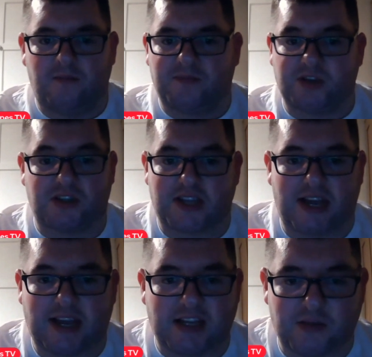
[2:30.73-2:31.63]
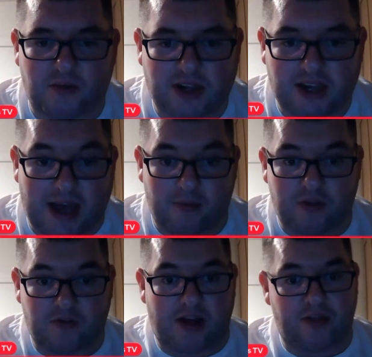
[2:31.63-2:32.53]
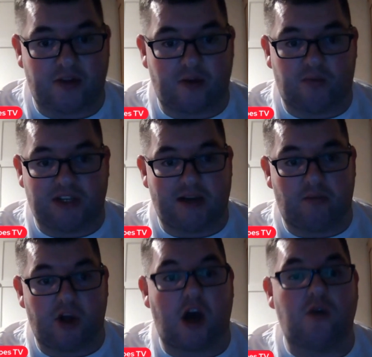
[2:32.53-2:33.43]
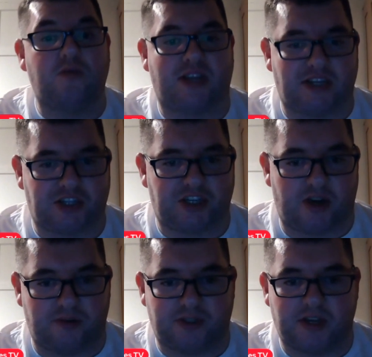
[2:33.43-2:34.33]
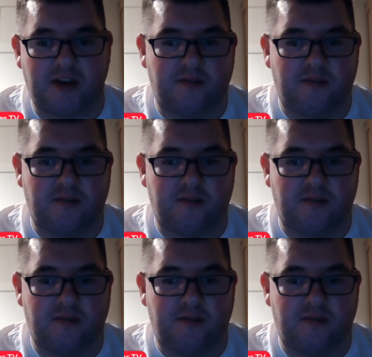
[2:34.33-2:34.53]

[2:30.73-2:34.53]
doesn't take into account the fact that Dillian Whyte owns his shows.